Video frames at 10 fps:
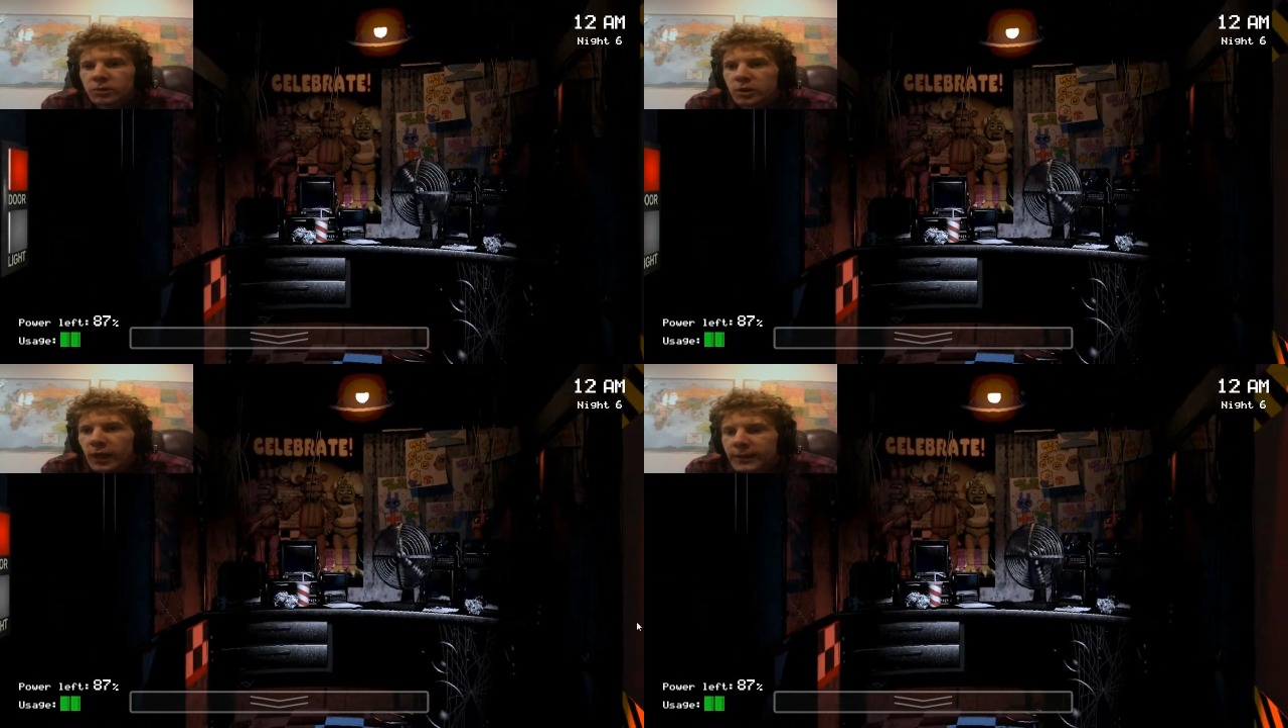
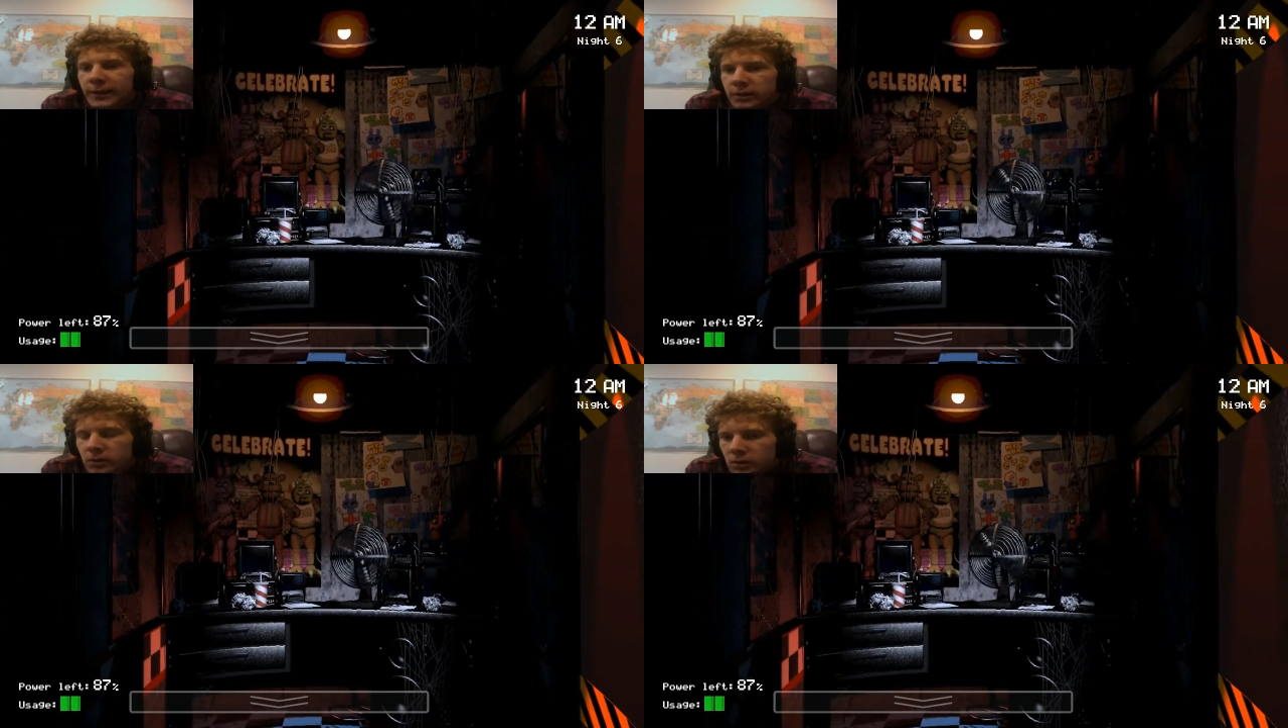
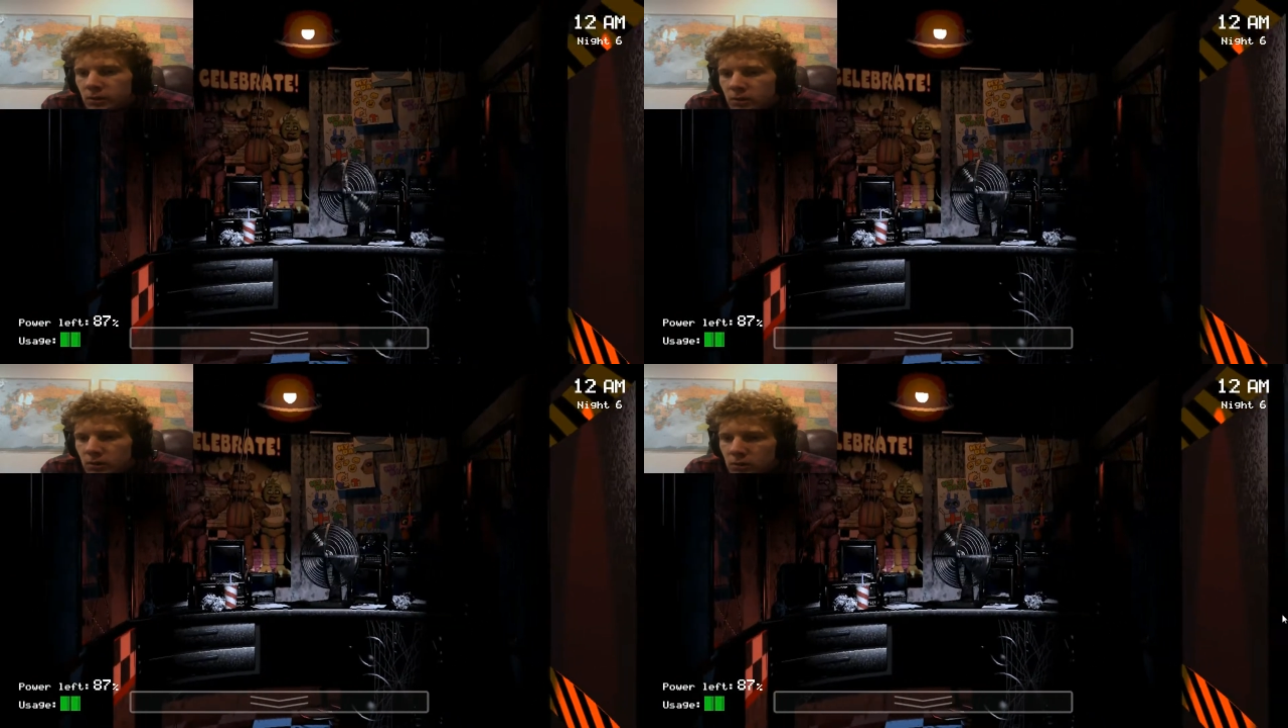light.
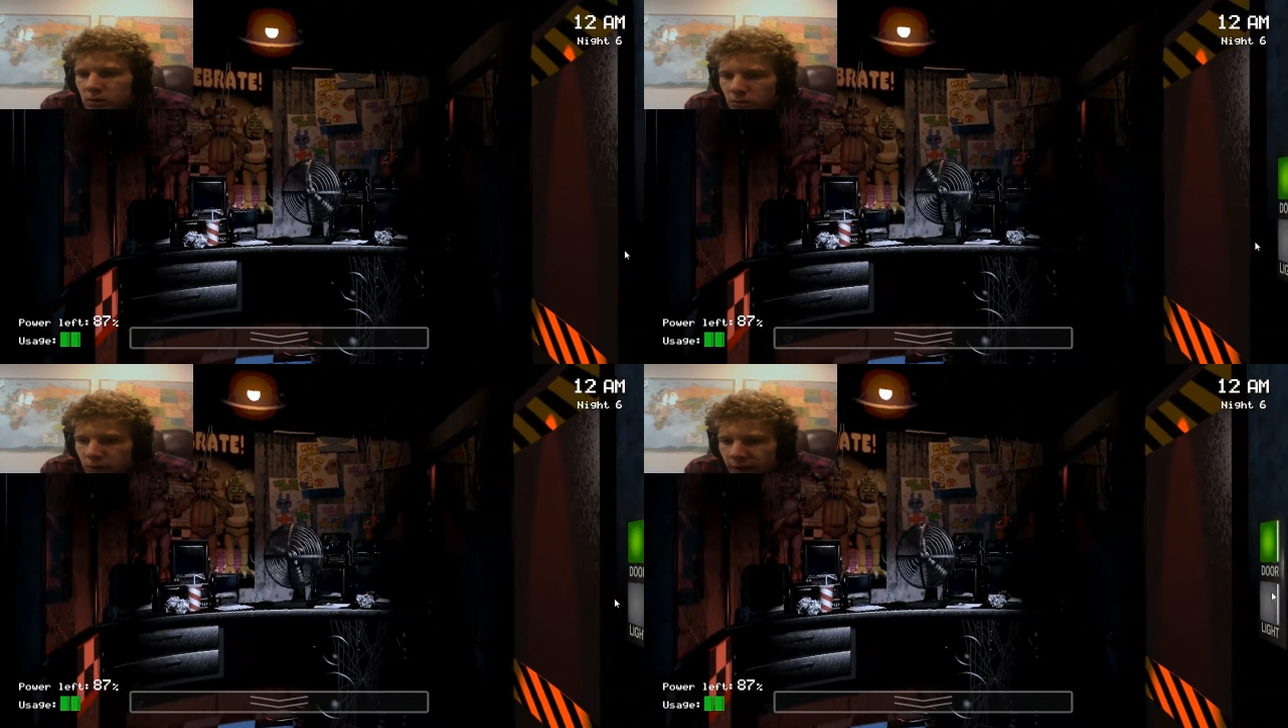
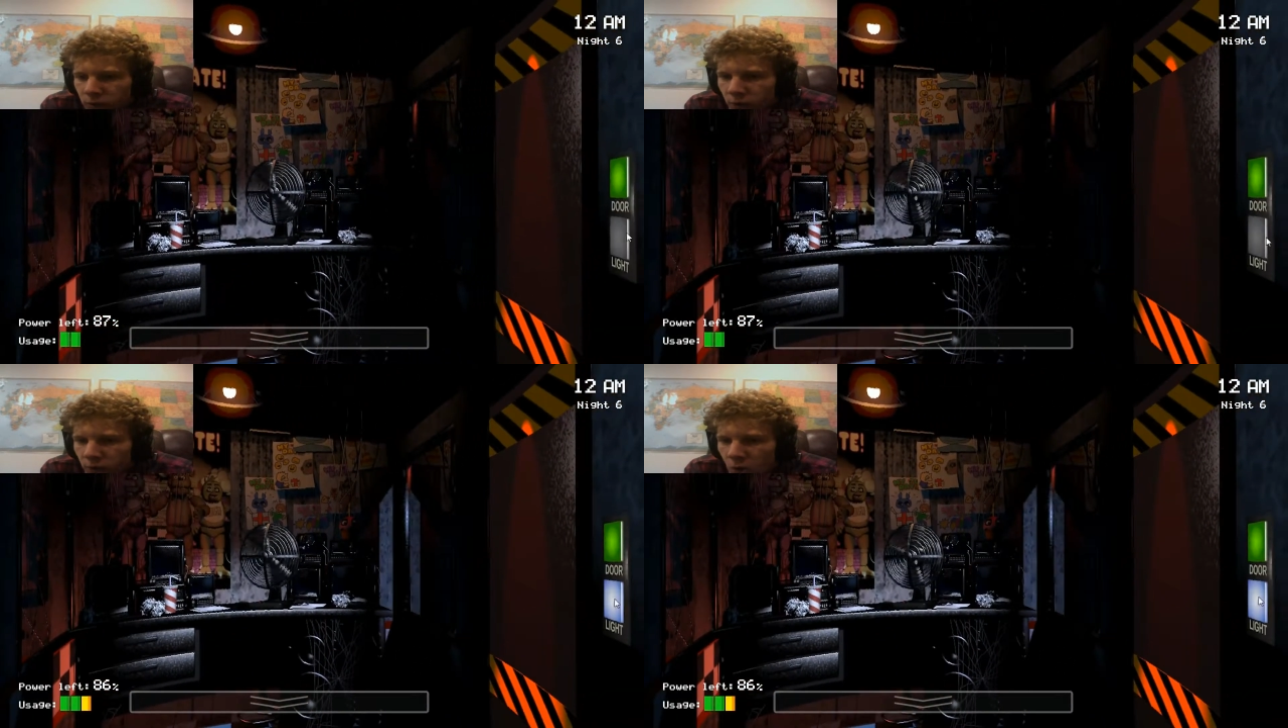Why you
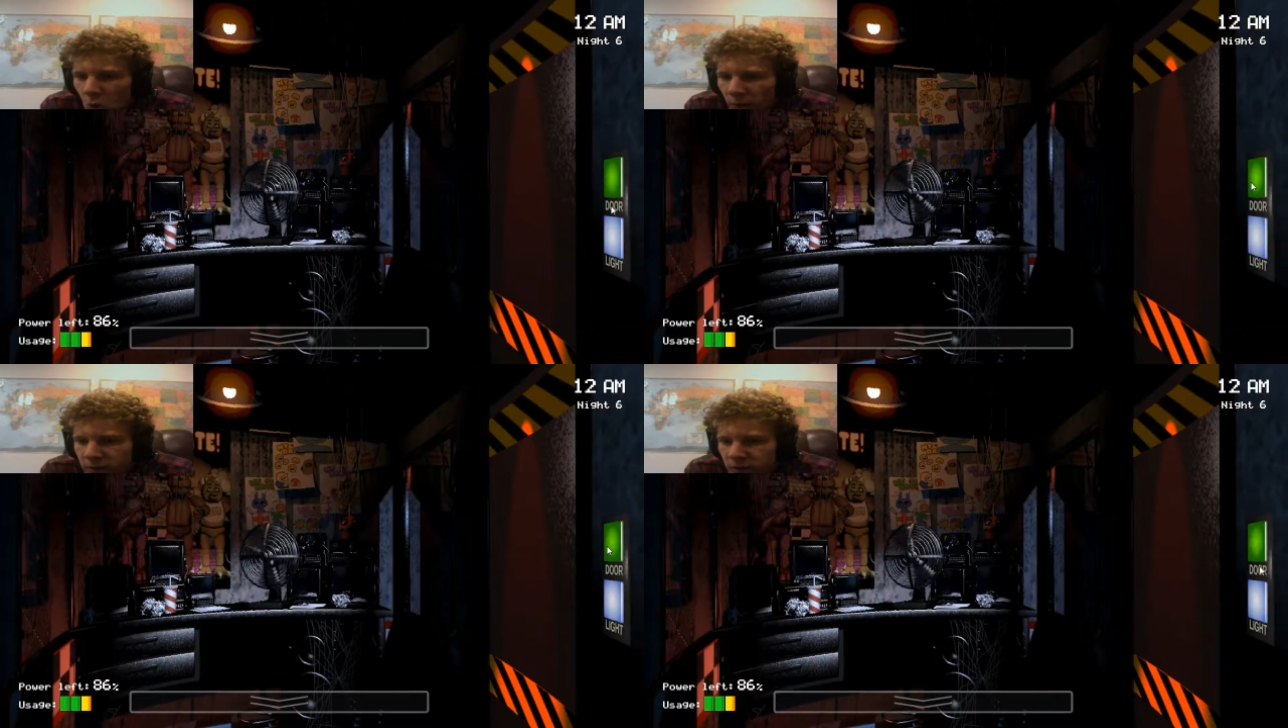know,
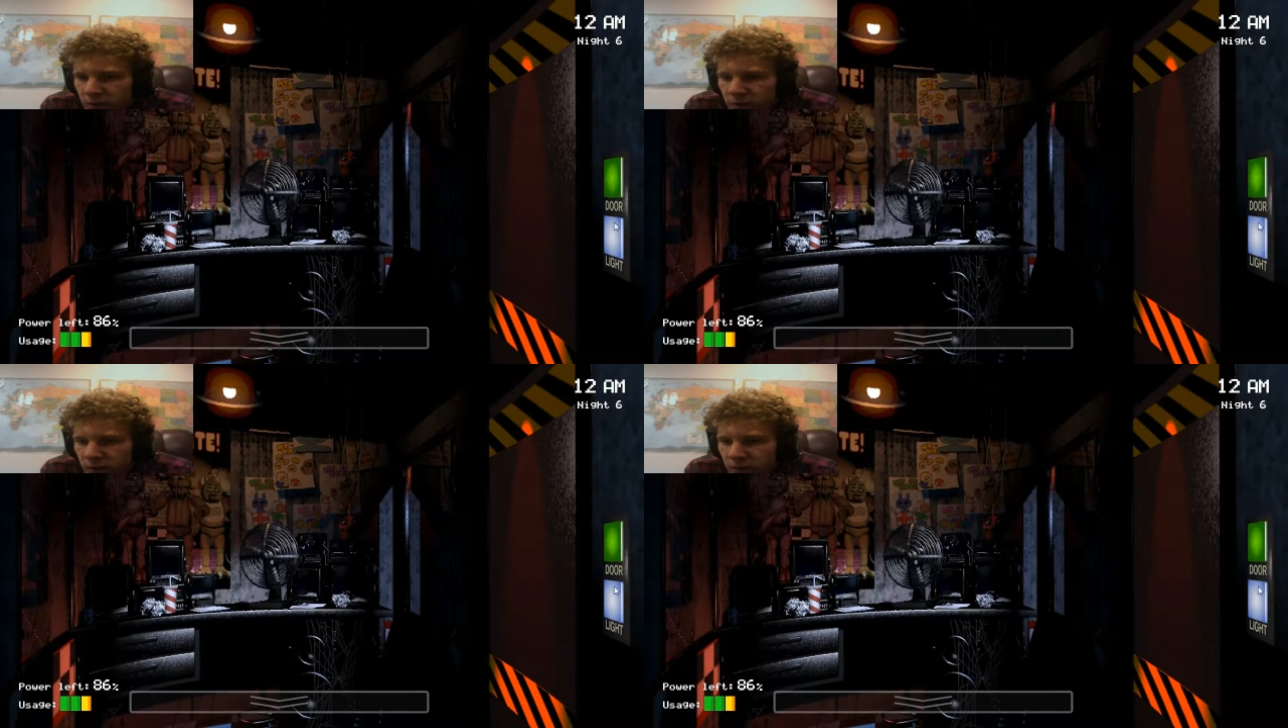open?